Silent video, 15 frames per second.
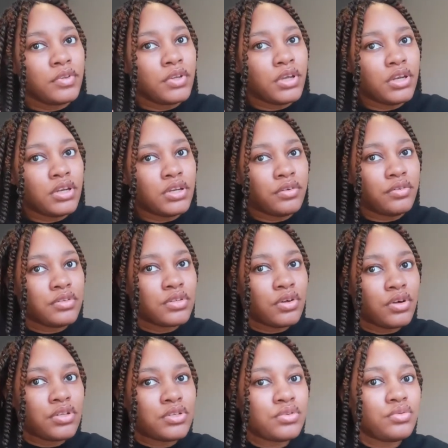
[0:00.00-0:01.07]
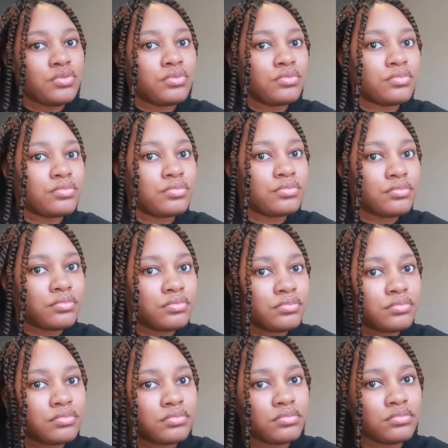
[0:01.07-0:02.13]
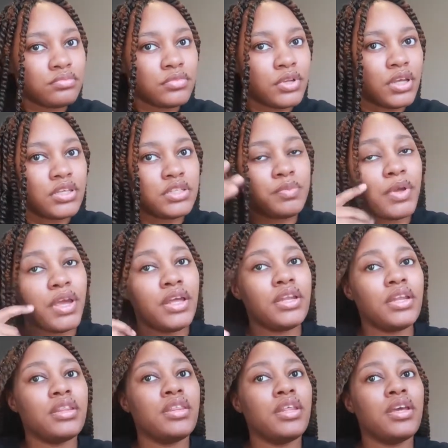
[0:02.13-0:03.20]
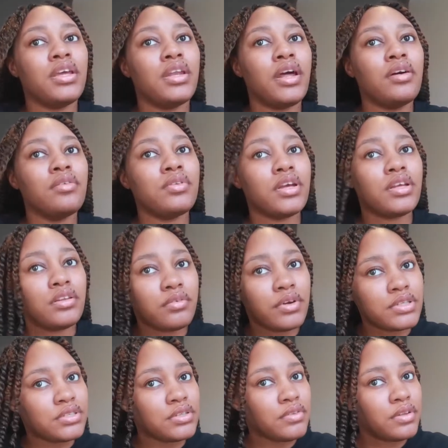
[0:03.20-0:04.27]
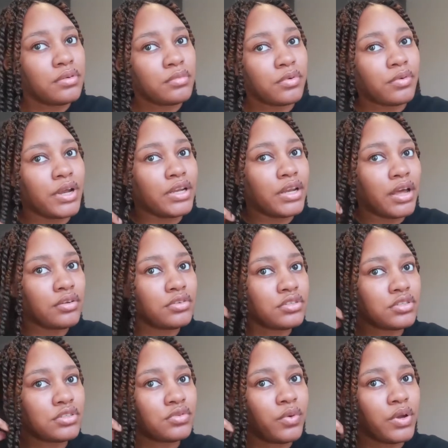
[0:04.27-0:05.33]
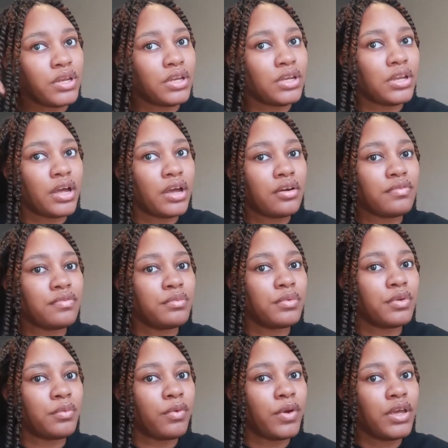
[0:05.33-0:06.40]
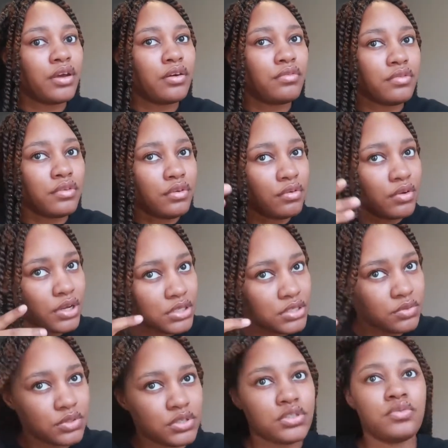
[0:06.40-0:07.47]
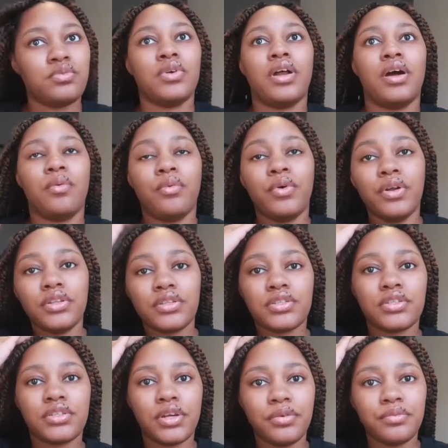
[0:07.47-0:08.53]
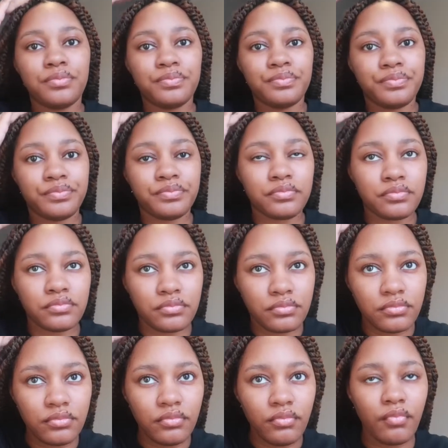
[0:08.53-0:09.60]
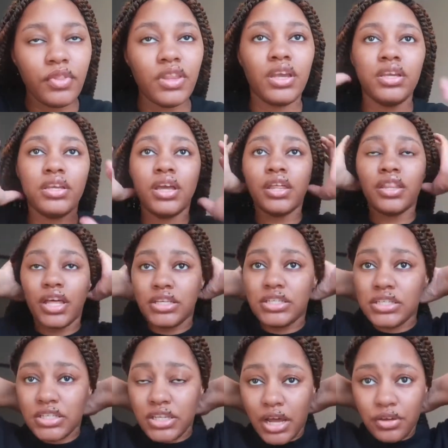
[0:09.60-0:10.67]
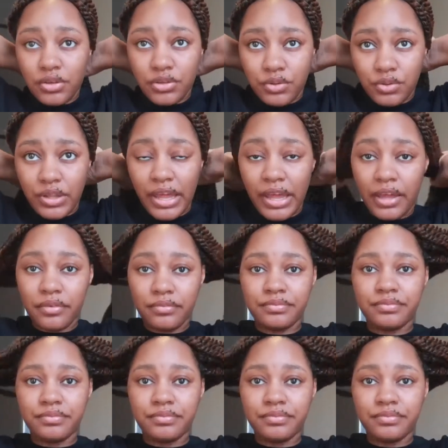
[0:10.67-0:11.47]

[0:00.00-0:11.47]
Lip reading: And I'm just going to expand and thicken out like the rest of them, but right now it's just weighted down from the weight of the grease, which is what I want. So yeah, that's just how you do that.